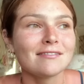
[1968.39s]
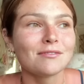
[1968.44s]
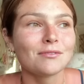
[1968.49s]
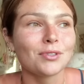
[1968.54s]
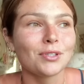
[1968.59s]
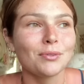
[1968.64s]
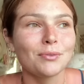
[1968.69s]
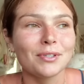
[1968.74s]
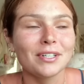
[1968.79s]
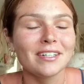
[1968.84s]

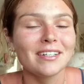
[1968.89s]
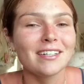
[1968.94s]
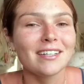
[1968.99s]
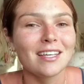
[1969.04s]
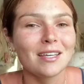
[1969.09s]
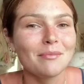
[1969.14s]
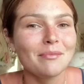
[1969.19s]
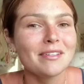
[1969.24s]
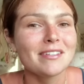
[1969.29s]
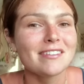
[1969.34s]
We're going to
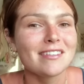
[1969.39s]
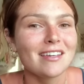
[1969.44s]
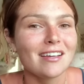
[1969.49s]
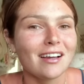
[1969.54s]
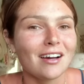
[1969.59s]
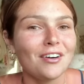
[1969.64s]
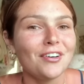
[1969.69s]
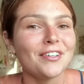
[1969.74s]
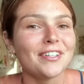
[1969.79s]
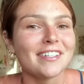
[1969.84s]
keep this thing
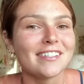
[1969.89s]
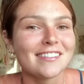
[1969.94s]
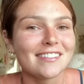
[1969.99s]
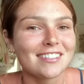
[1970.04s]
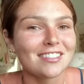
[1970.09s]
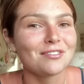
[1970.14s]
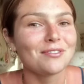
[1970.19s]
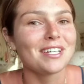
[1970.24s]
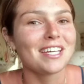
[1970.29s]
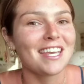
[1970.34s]
going
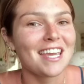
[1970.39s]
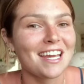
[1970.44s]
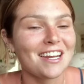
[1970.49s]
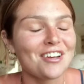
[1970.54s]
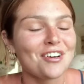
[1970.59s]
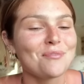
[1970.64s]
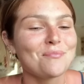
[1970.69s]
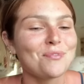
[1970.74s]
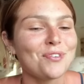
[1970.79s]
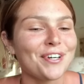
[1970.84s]
till we can't
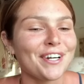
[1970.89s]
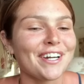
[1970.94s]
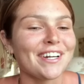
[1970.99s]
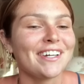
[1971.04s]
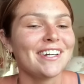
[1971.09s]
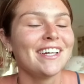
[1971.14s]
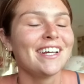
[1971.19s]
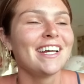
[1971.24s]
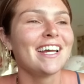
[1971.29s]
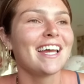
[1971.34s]
no more.
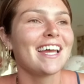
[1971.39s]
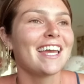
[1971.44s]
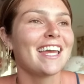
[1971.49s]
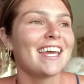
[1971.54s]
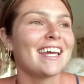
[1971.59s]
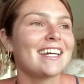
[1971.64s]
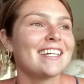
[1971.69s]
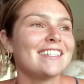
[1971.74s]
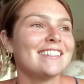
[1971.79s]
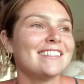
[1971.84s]

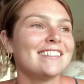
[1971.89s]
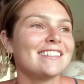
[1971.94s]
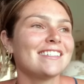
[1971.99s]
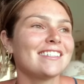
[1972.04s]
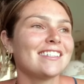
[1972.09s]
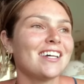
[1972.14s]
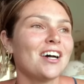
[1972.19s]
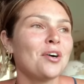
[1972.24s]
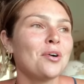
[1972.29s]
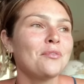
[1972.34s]
And
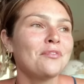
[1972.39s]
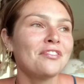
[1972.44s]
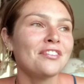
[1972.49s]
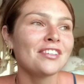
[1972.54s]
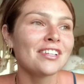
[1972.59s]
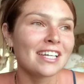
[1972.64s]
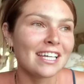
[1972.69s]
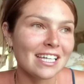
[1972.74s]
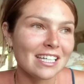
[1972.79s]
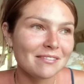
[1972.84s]

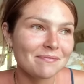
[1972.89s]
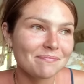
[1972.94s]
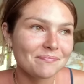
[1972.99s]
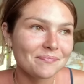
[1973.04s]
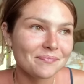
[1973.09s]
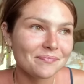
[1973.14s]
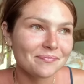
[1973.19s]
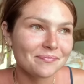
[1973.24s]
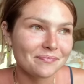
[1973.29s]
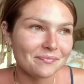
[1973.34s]
hopefully,
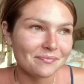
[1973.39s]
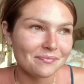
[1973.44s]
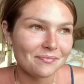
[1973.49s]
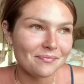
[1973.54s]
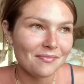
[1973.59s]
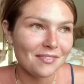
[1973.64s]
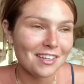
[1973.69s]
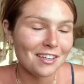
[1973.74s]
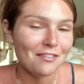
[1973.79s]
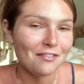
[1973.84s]

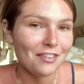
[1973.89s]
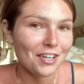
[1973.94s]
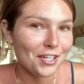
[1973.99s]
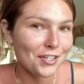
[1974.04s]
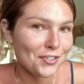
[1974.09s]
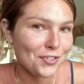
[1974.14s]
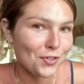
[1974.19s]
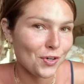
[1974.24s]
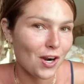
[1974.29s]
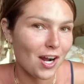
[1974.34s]

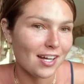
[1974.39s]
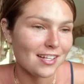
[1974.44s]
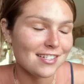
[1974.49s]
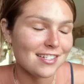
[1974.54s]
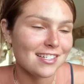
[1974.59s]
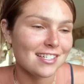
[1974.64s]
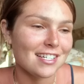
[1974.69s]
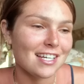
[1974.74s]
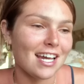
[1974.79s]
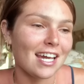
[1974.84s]
fingers
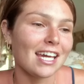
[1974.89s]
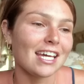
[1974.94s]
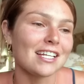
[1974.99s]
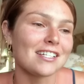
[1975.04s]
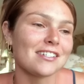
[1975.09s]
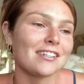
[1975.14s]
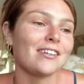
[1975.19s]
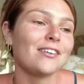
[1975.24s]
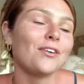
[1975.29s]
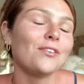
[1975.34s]
crossed, it
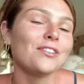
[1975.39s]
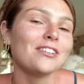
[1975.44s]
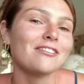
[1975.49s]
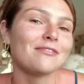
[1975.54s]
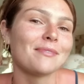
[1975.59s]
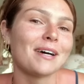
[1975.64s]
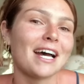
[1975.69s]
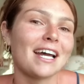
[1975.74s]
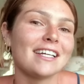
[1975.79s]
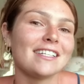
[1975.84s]
is a goal of
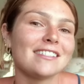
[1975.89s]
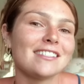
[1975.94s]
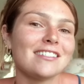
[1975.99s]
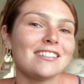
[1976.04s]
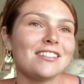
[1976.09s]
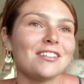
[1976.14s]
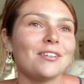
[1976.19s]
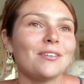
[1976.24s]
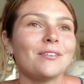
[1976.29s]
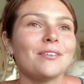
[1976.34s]
mine to
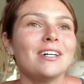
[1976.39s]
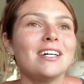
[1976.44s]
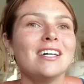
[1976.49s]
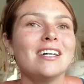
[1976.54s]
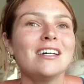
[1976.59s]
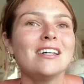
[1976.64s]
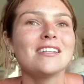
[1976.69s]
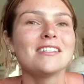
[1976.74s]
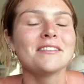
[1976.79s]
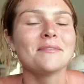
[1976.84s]
do
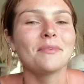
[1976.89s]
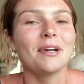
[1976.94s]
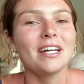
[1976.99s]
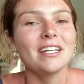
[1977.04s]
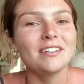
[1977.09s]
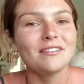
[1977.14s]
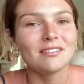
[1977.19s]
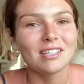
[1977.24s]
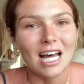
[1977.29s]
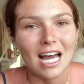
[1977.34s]
some
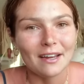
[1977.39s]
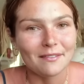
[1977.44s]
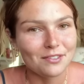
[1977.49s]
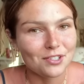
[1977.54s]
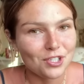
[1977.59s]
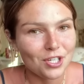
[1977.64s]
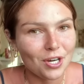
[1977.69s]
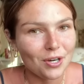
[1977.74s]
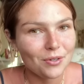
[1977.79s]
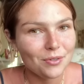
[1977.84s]
kind of live
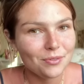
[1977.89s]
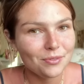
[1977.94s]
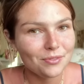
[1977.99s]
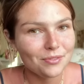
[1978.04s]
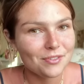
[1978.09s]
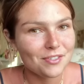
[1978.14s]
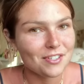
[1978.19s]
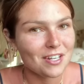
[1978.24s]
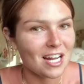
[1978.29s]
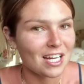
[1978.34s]
show
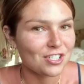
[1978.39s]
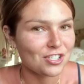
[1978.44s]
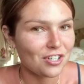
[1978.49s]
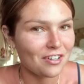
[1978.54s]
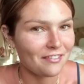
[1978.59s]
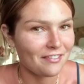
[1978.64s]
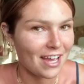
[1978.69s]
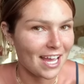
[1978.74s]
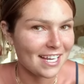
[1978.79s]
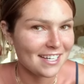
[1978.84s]
/
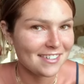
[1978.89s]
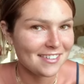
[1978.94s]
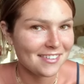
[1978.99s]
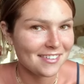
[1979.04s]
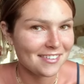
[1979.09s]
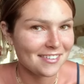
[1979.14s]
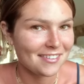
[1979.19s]
event.